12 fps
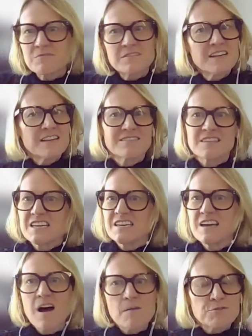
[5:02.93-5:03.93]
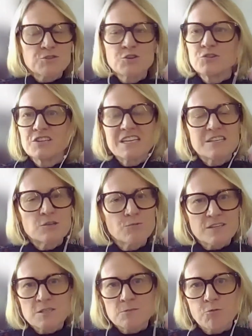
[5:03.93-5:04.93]
get the opportunity to
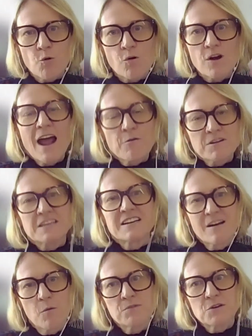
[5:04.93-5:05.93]
explore how it can help you.